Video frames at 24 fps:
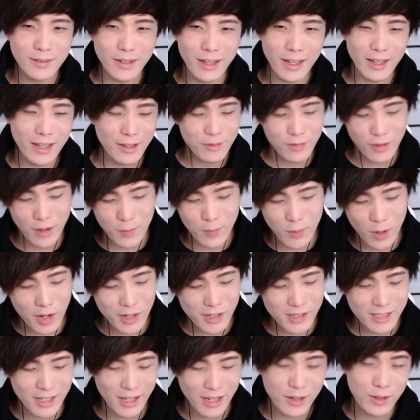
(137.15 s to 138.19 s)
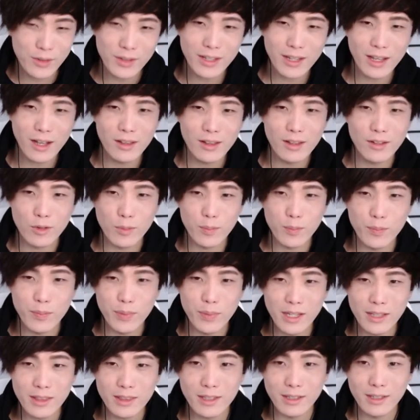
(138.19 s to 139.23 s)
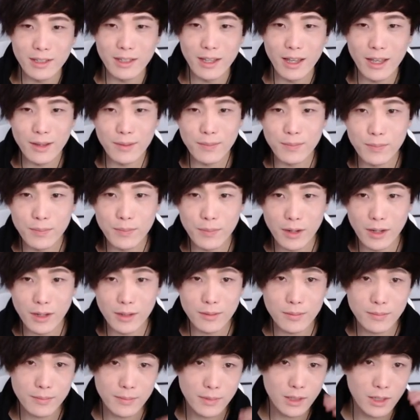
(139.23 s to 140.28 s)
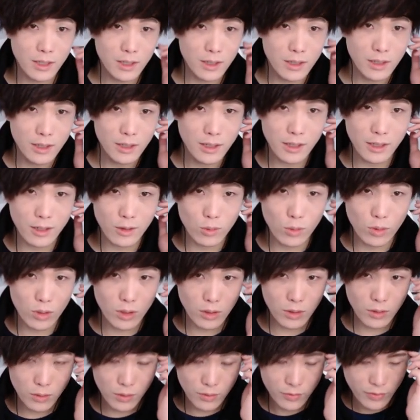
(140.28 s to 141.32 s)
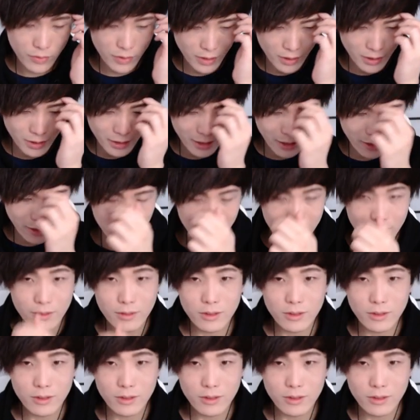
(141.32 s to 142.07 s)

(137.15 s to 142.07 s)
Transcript: If I'm honest, I don't think I'll ever beat the game, but you know, we'll we'll figure it out.